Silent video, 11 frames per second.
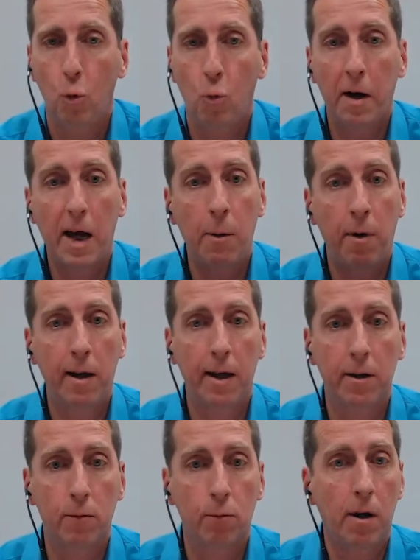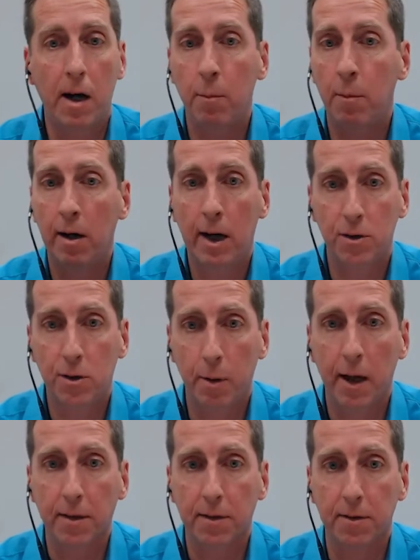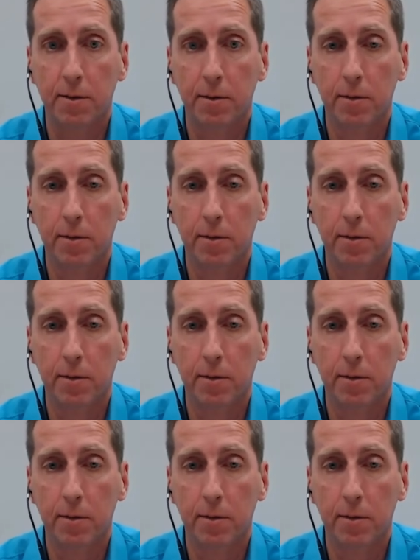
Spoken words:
What are my lunch plans?